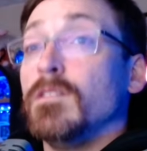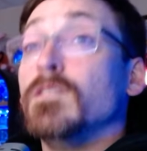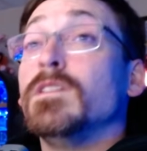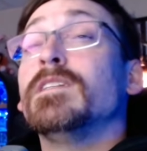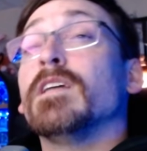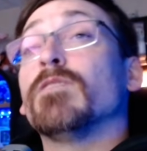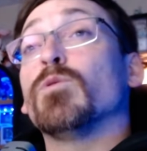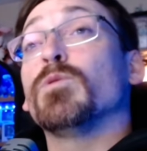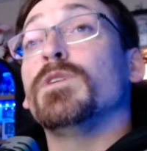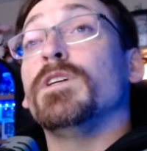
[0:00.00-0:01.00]
see,
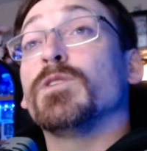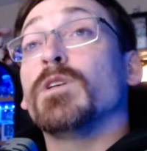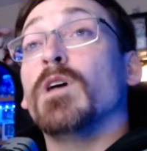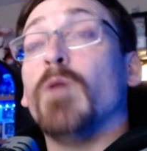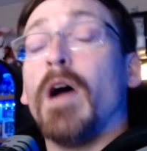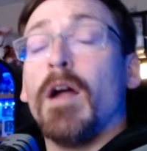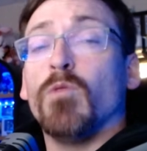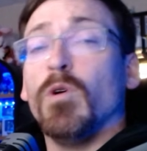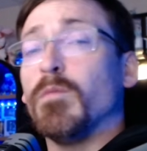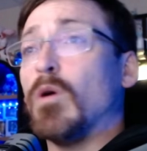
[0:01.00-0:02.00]
several years ago, I
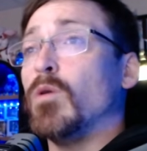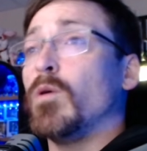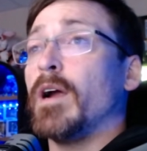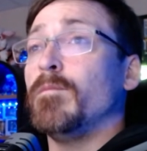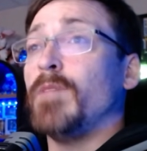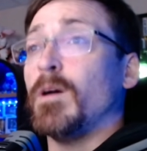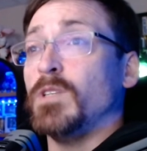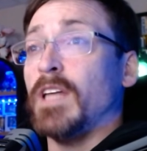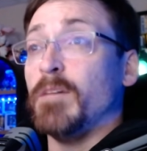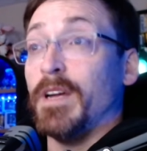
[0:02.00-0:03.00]
wrote a program that
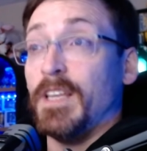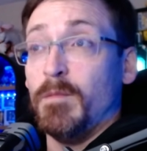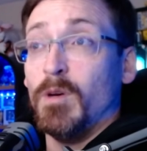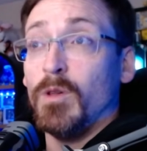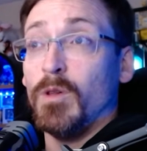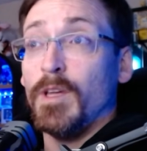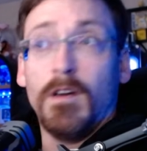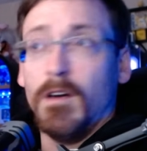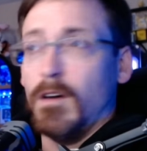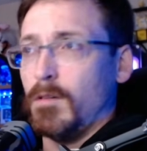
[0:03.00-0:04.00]
would take my email
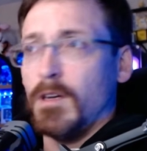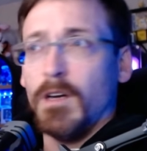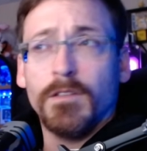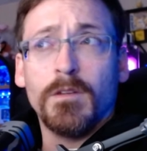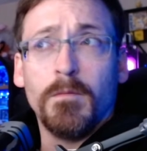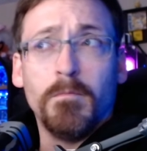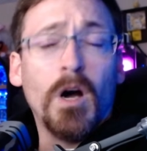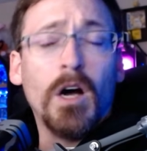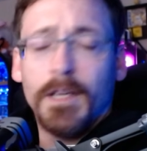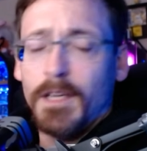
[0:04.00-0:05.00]
list, a custom
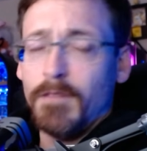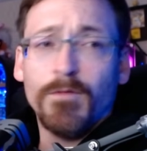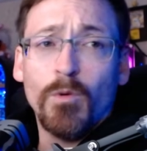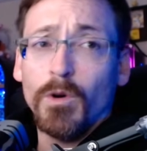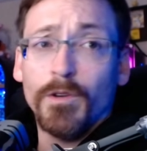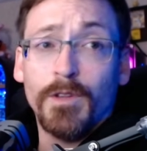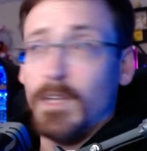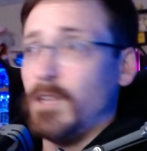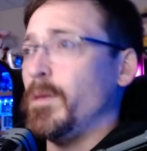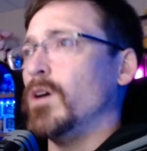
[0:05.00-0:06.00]
body for
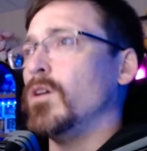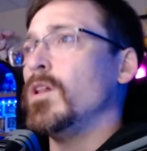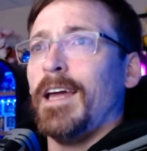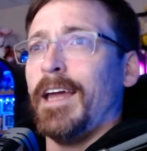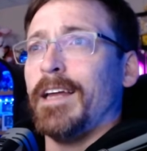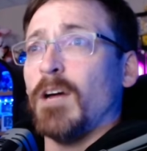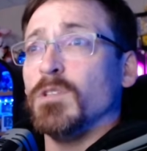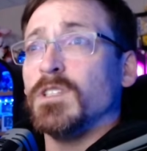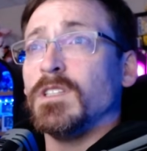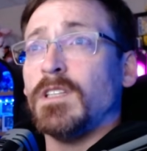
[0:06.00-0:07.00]
the email, and I
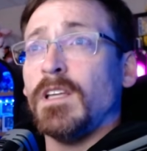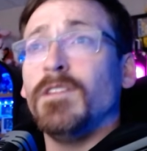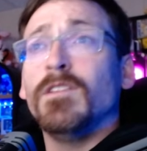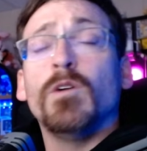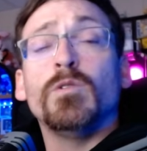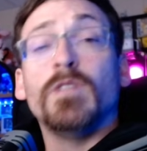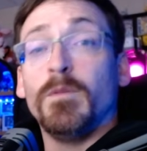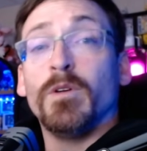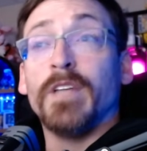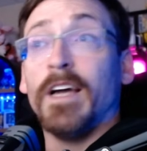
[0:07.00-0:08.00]
would send those
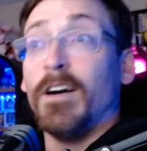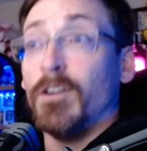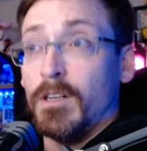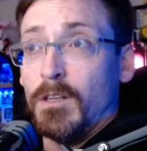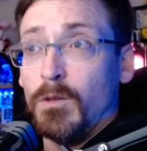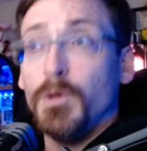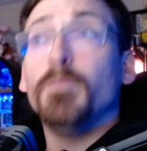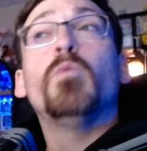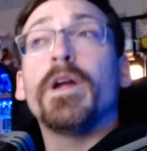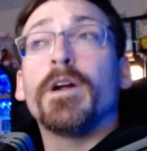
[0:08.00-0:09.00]
emails out on a
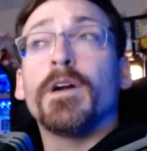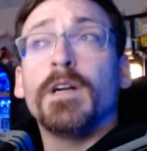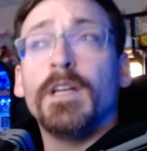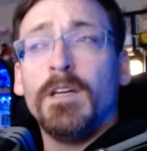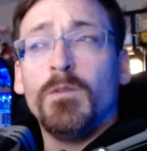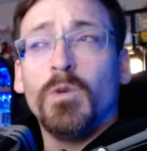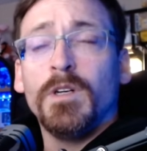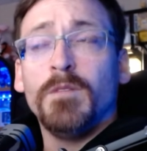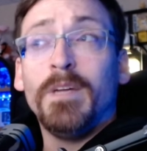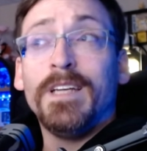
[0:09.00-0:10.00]
loop where it
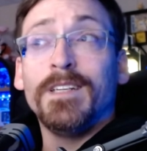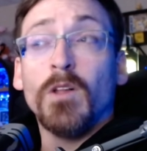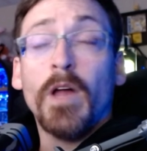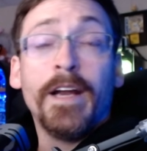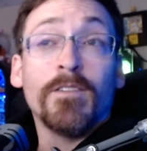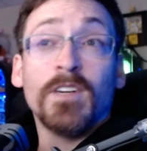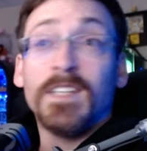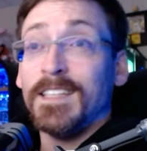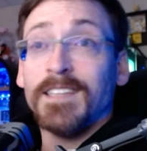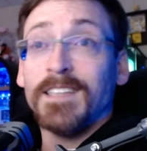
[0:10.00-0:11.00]
would be delayed every
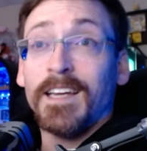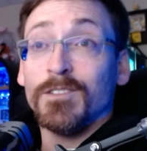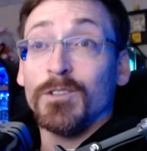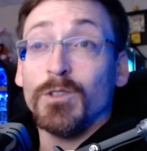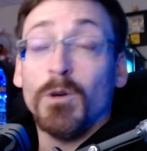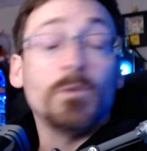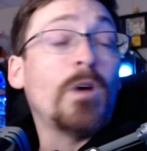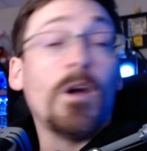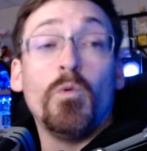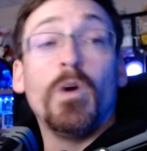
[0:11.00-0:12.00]
10 seconds or so
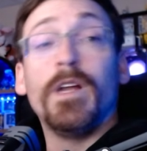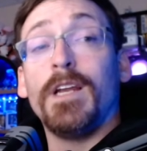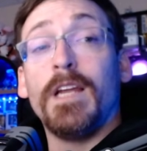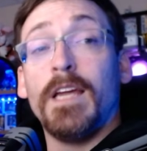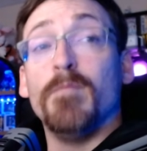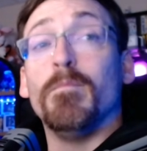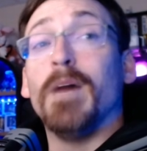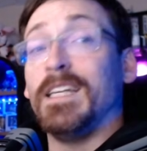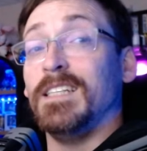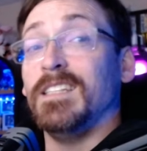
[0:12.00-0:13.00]
I wouldn't hit
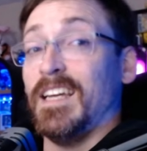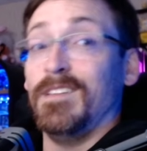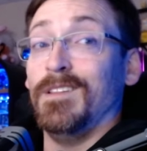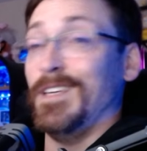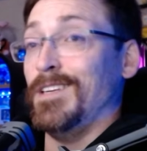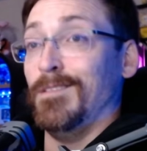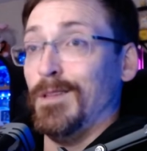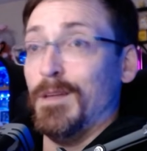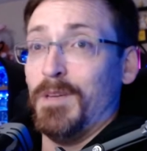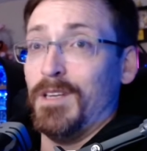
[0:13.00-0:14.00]
my daily
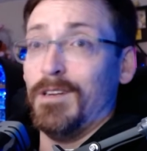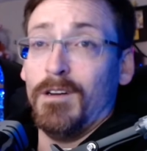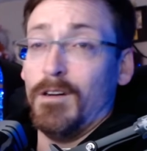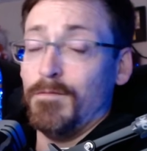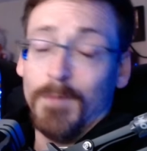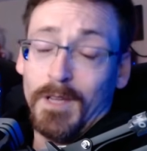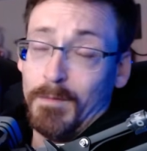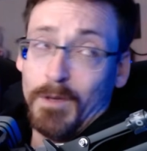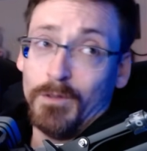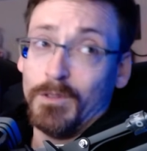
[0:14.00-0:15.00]
limit of
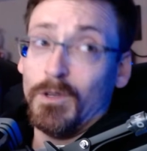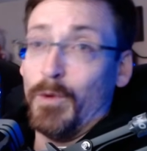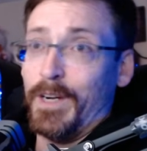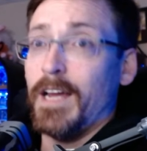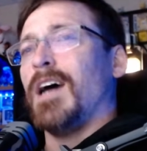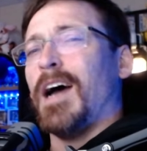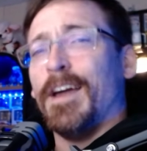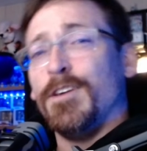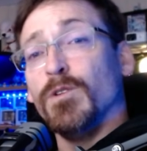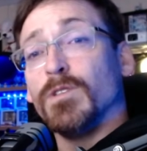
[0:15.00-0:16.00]
emails going out.
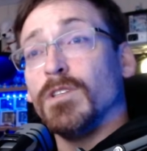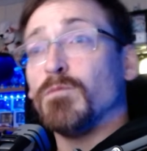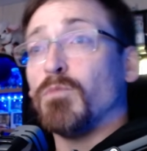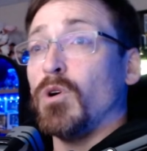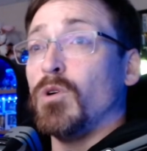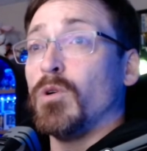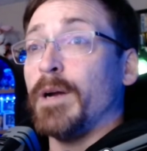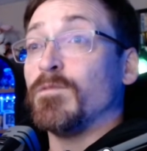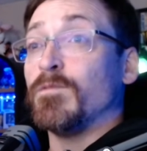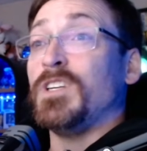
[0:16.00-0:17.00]
I used this
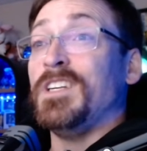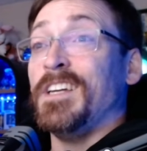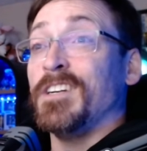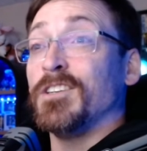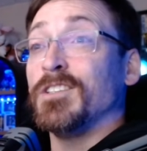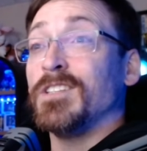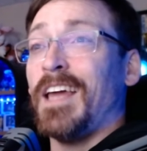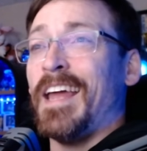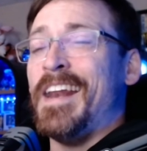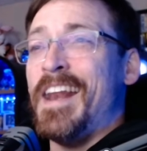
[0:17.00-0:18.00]
program for years
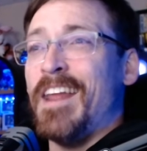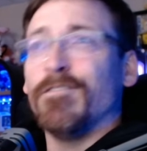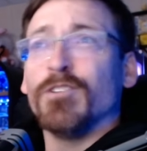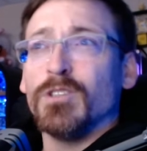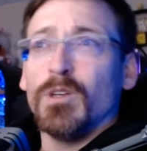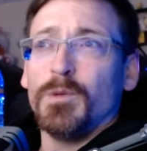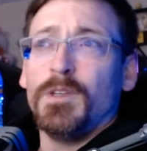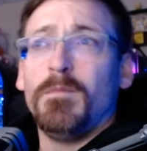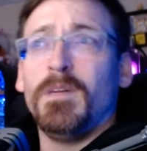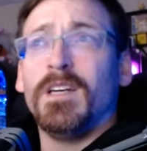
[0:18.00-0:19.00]
and never
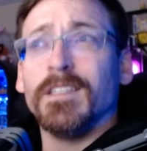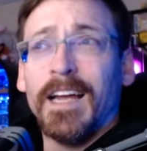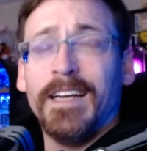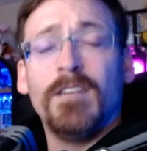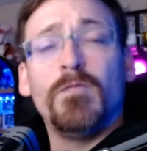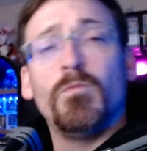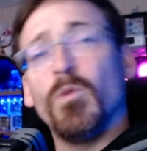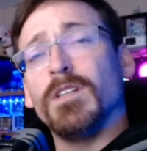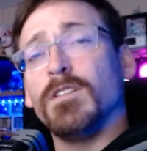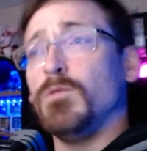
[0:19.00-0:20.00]
sold it because I didn't
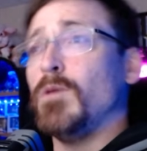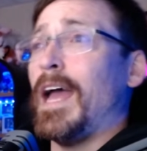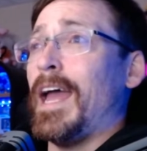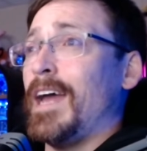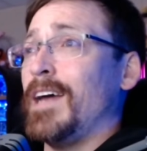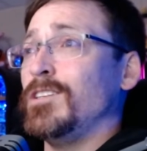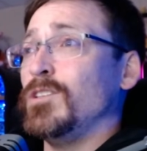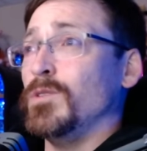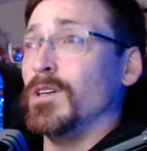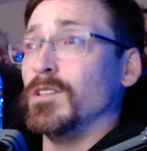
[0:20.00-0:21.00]
want to add
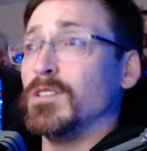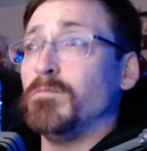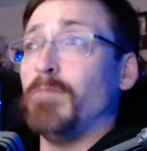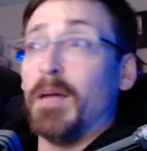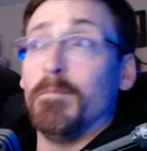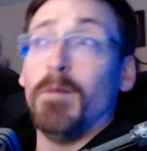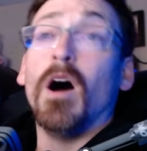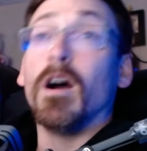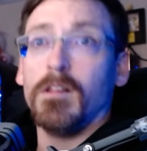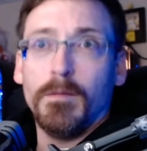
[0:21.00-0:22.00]
to the
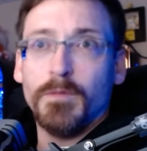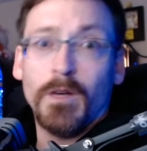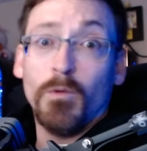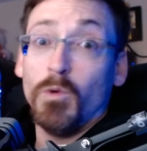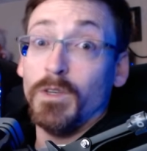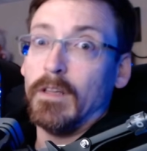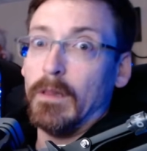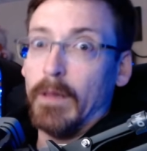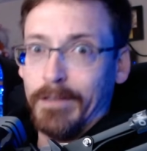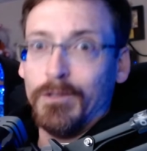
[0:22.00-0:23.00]
spampocalypse that was the
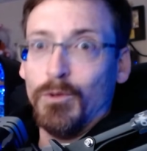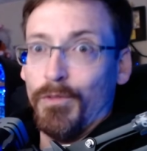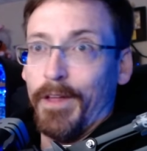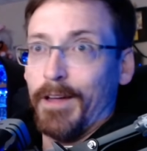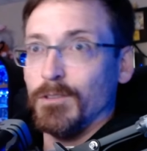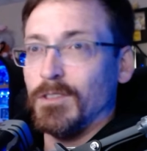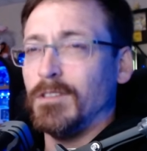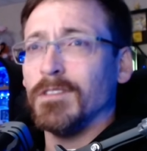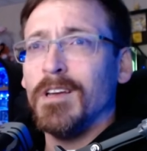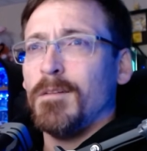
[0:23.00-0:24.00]
late
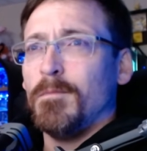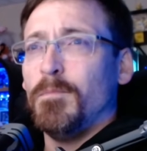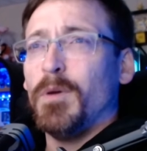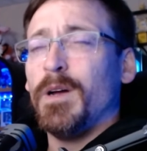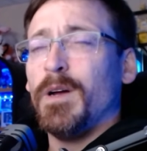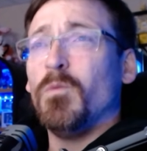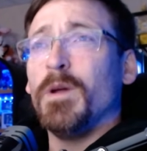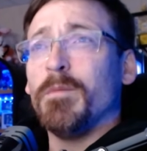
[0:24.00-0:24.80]
2000s. But when